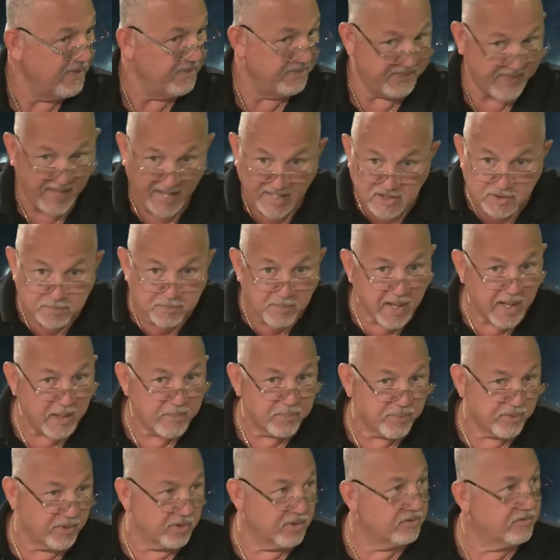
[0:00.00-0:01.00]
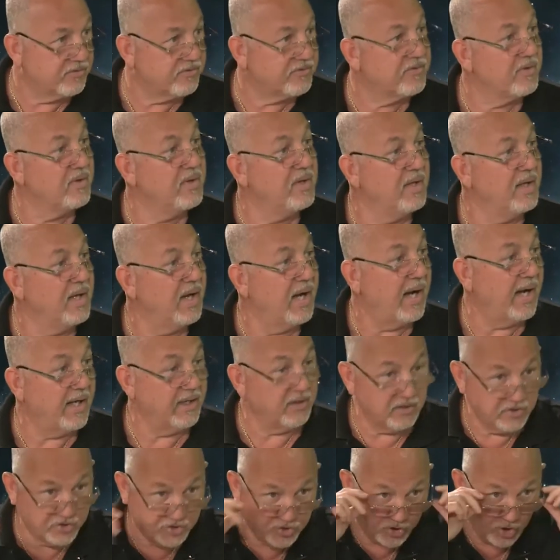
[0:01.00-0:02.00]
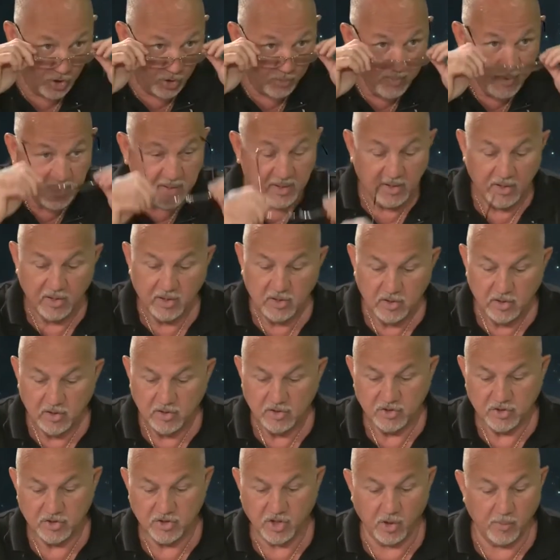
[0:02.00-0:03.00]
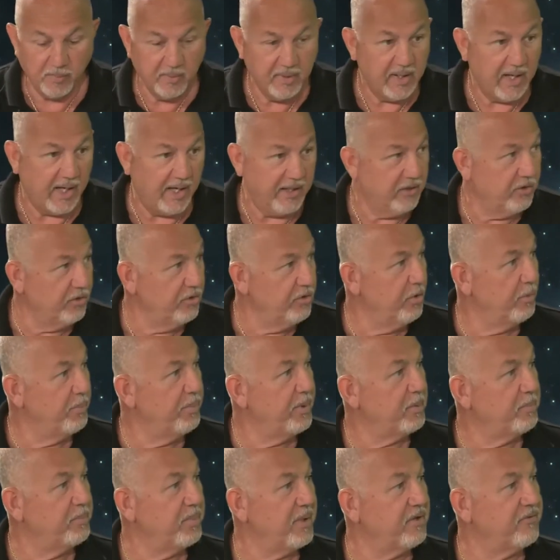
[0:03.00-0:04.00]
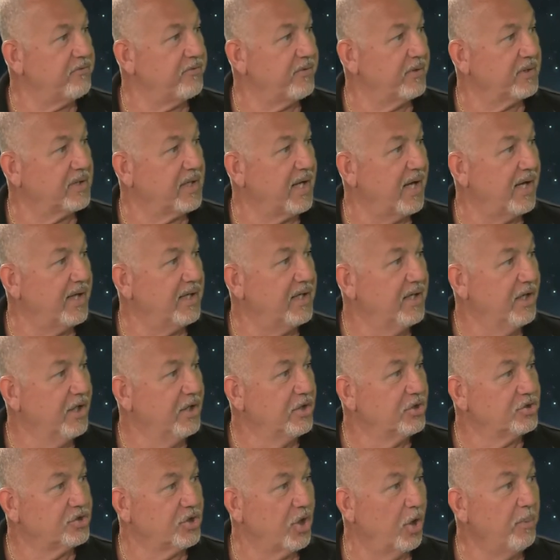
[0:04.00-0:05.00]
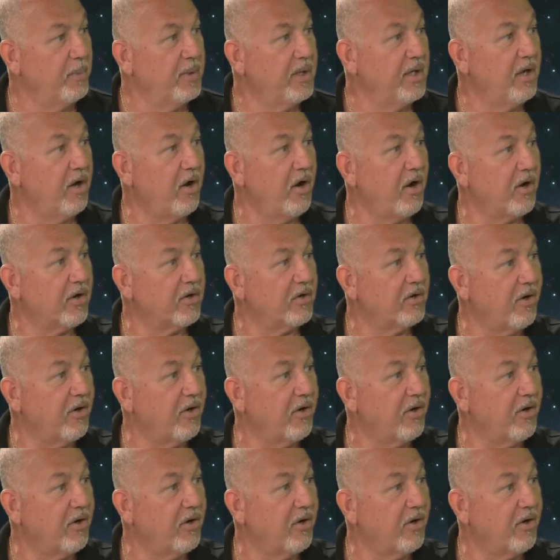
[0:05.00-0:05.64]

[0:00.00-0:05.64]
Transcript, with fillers: Hmm. That's my proof. Right. I, right show right. me. Yeah, yeah, show I know, me. Yeah. I know you're a big Bigfoot yeah. guy. Show me the Ar